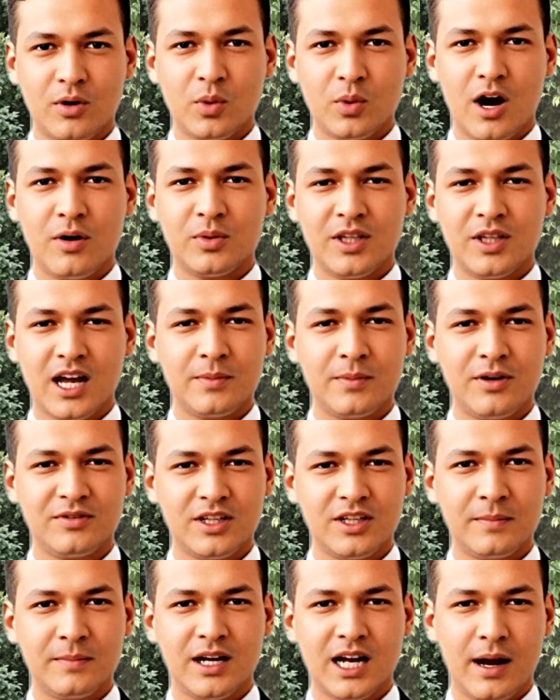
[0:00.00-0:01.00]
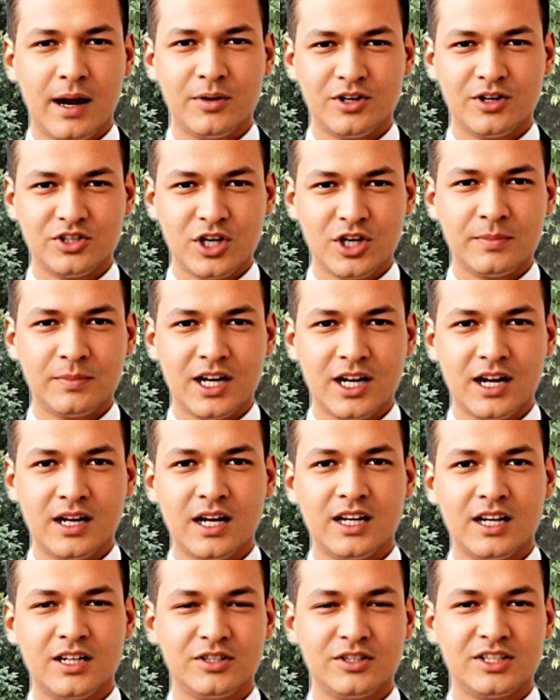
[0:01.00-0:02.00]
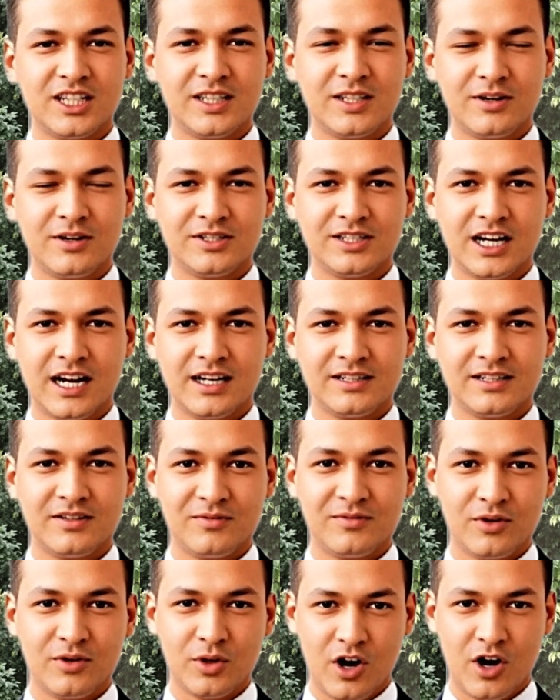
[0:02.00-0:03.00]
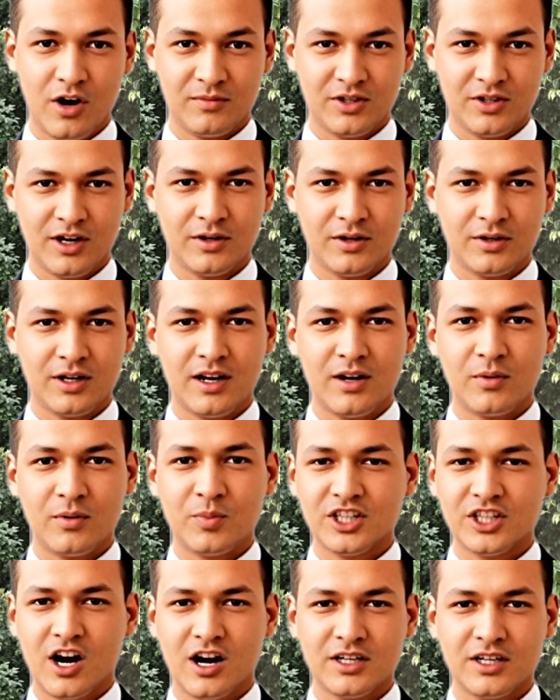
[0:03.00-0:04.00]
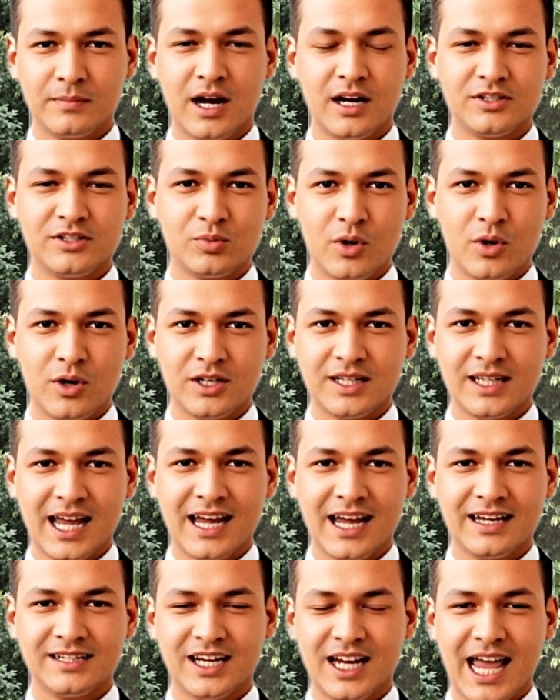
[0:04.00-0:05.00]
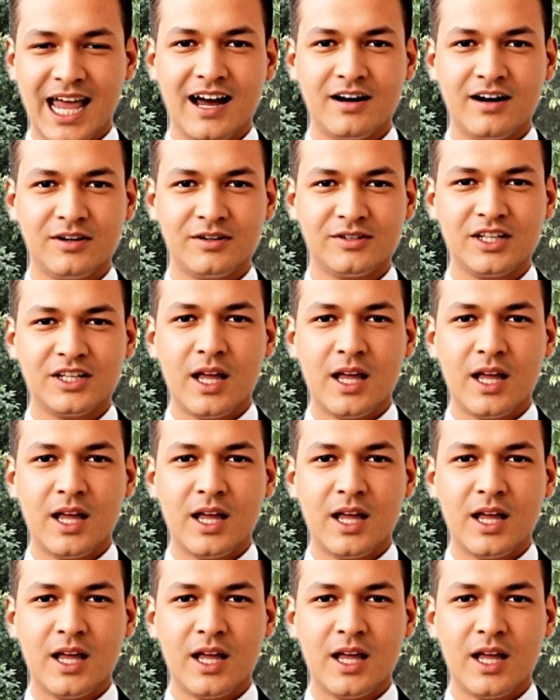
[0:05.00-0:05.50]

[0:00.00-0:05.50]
Well, with hypervolemic hyponatremia, you'll see those signs of fluid overload. We talked about swollen legs and ankles,